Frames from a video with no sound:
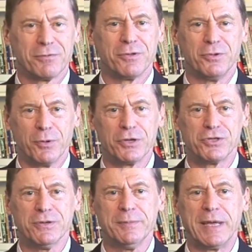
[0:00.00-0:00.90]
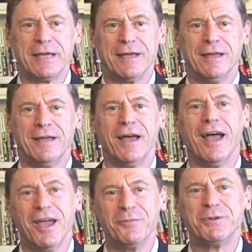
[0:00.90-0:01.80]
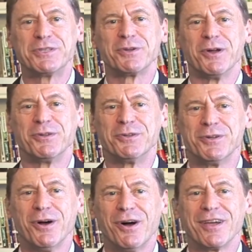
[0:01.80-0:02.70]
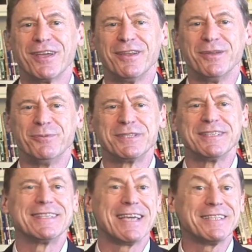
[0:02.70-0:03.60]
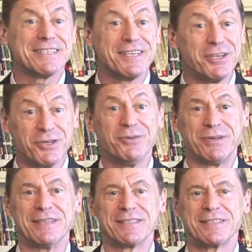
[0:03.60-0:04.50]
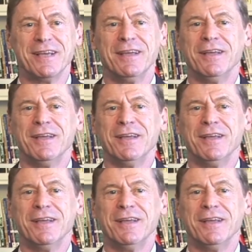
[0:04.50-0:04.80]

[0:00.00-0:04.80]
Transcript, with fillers: You want to join me? And we started to talk, and he was intensely curious.